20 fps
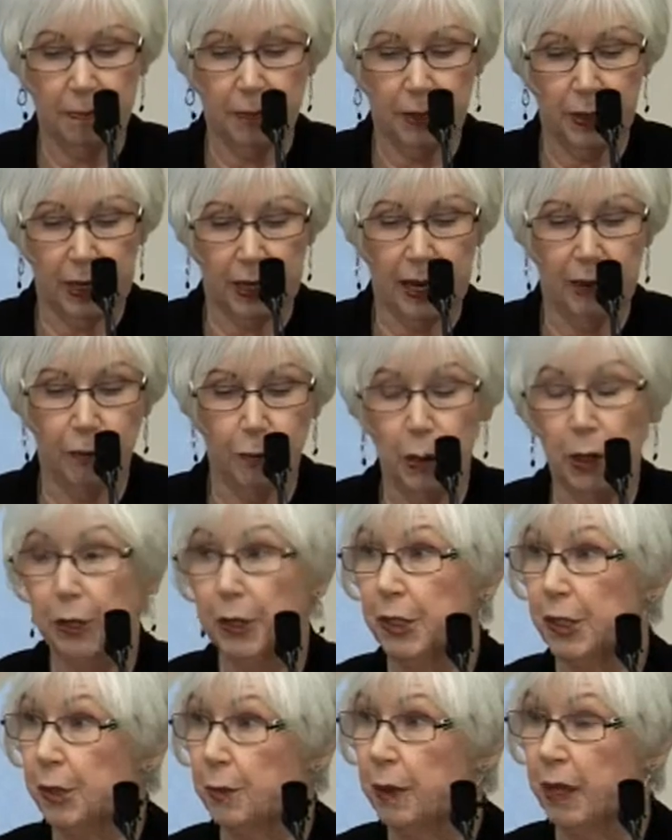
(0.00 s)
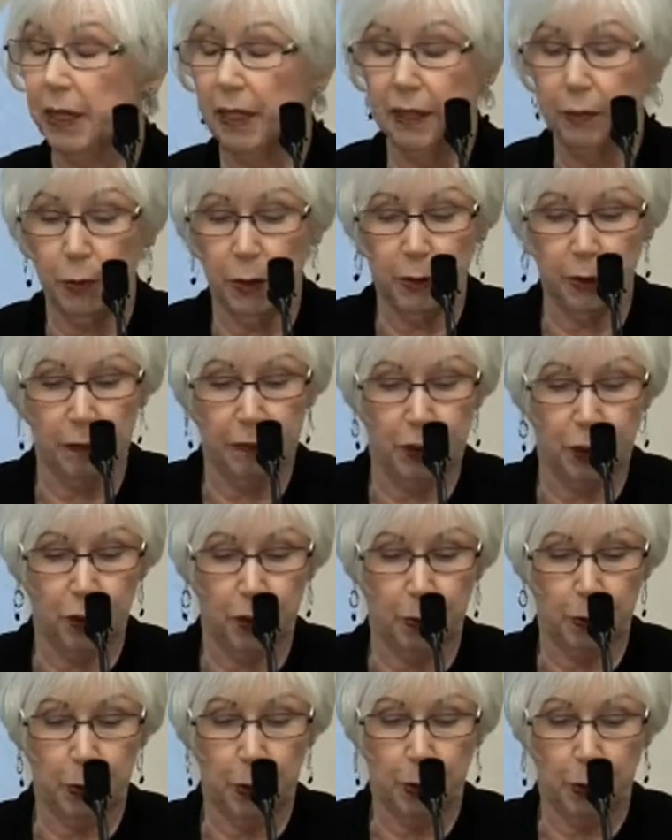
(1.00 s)
that have participated with the
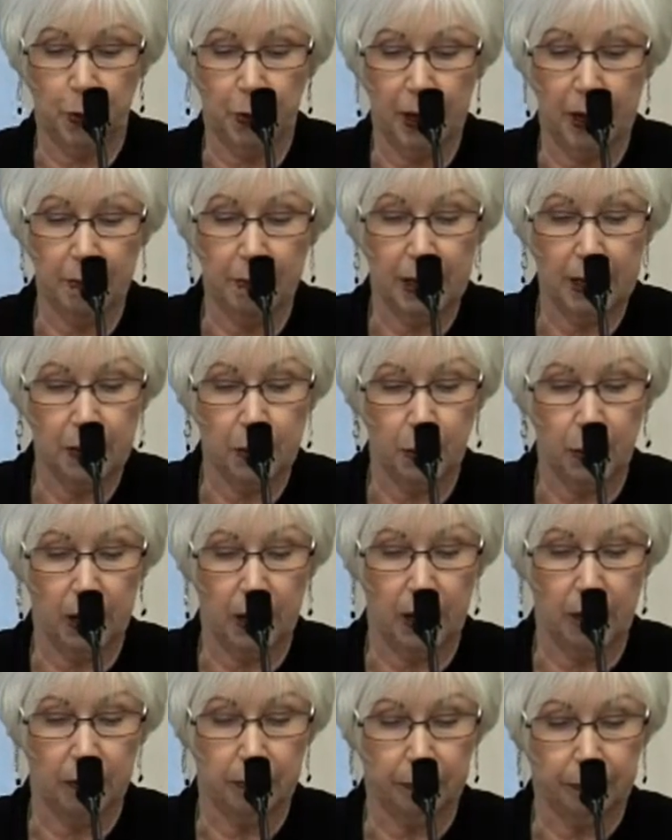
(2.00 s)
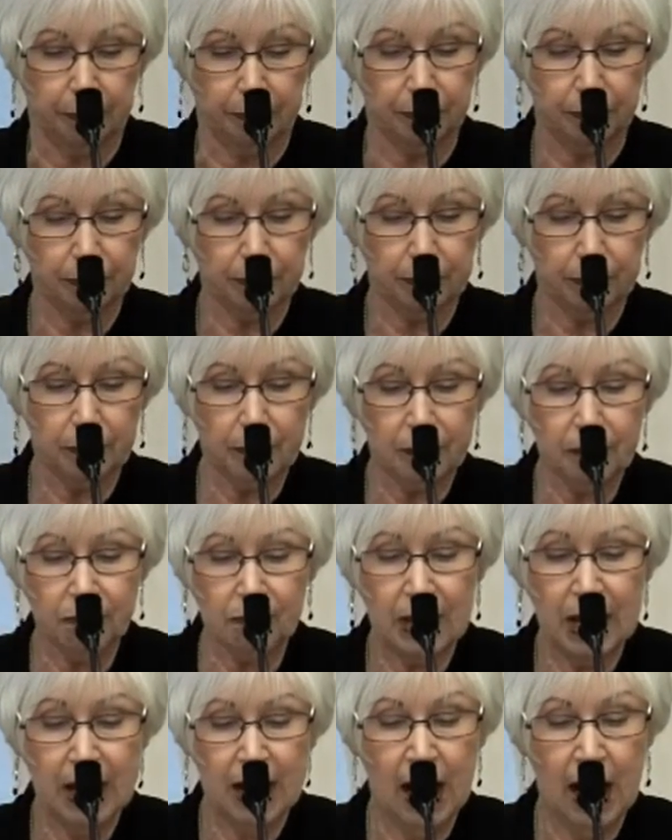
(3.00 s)
Vision program as well.
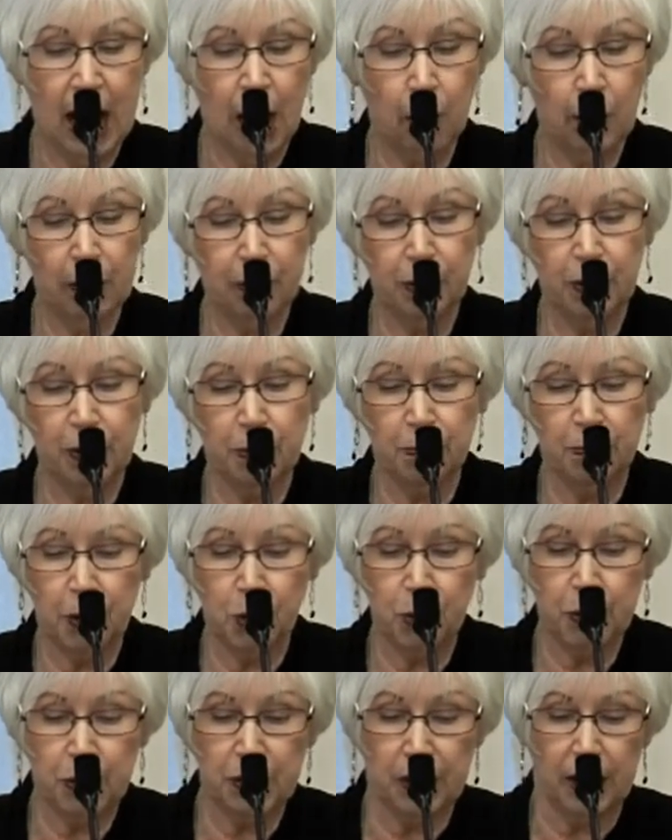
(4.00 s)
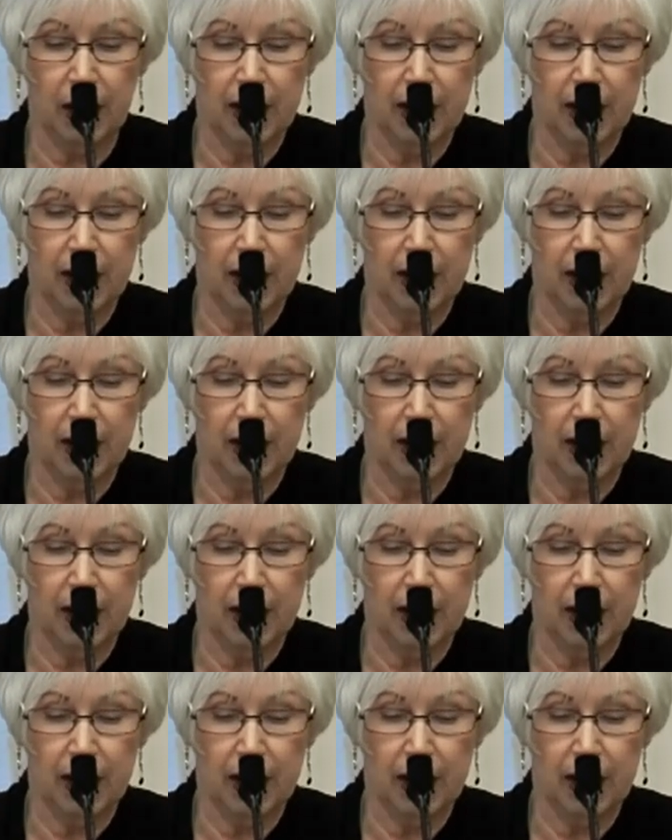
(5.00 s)
However, the most